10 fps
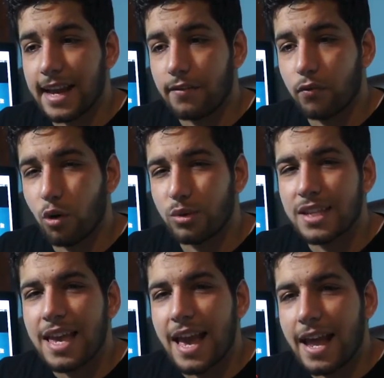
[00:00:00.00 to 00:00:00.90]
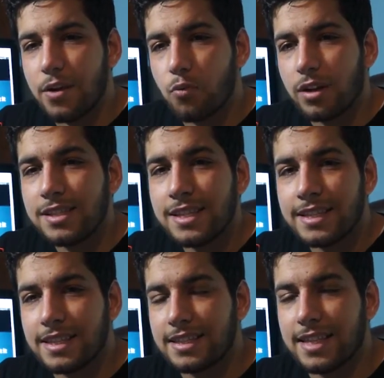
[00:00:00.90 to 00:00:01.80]
end phones, and it runs it
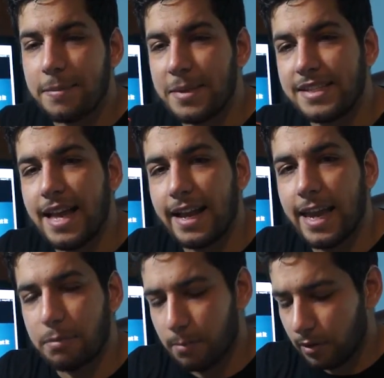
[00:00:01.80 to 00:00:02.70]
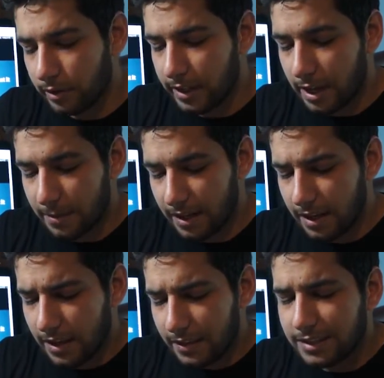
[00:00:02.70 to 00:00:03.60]
in the same exact capability. I
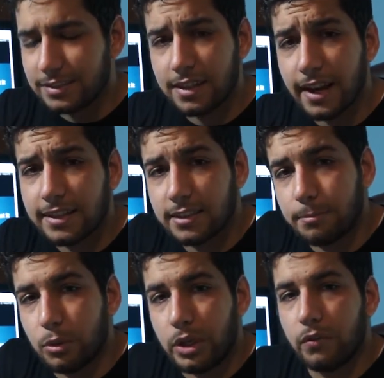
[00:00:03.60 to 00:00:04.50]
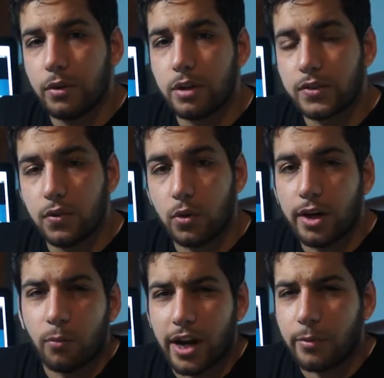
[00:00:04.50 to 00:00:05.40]
mean, that's, I guess, the beauty of Windows Phone,
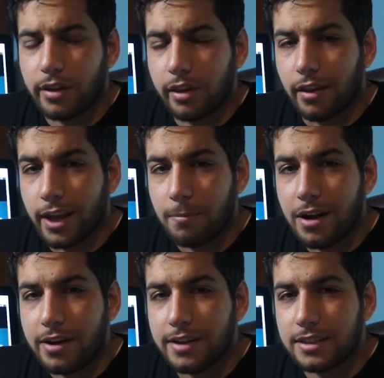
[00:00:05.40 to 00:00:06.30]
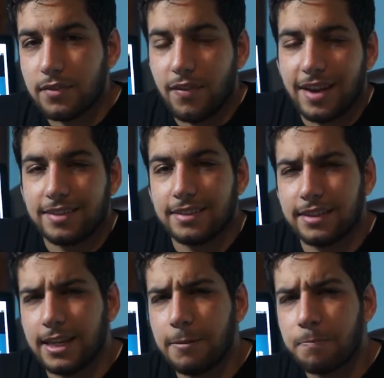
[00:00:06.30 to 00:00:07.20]
and what I really like about it is the fact that
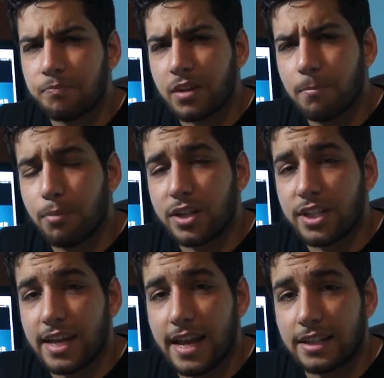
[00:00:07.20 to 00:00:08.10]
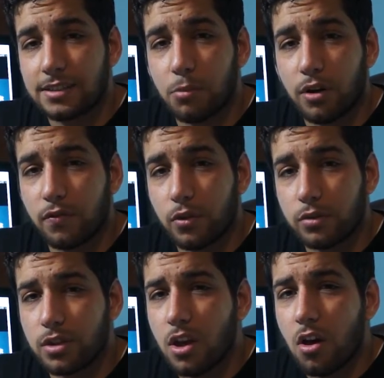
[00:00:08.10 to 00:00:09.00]
the budget end
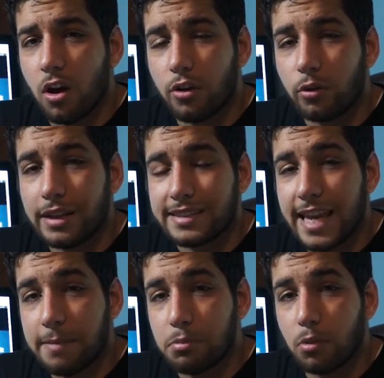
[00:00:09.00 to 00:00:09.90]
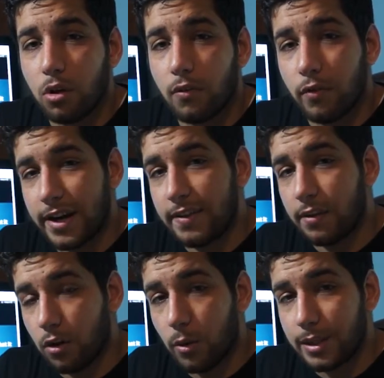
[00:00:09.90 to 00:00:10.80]
smartphones are no less capable of running
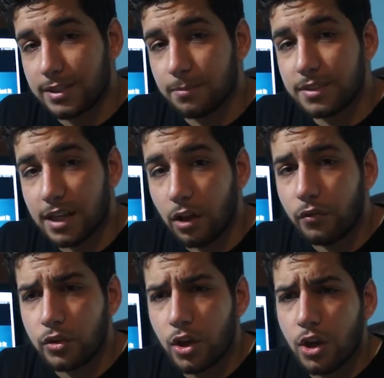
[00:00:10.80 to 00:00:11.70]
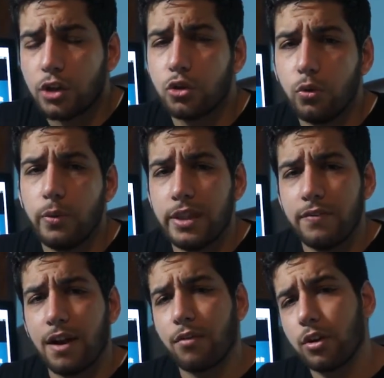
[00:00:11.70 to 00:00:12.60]
the OS themselves. True, with the
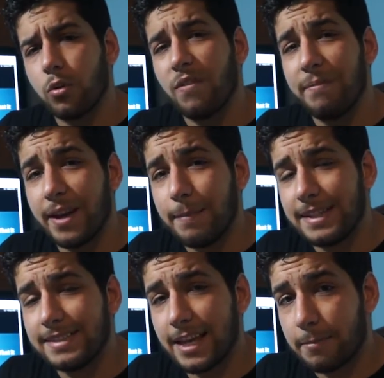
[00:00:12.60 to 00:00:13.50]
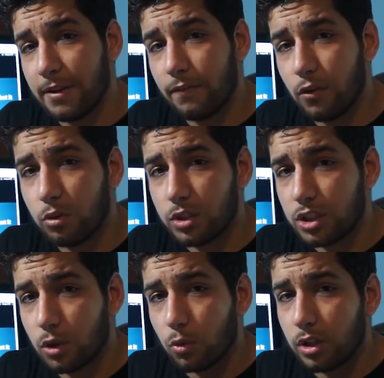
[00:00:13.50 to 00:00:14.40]
512 megabyte segment of phones,
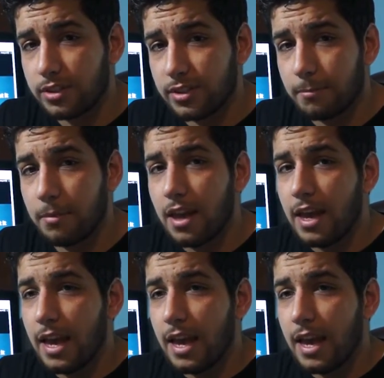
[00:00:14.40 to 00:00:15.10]
there were some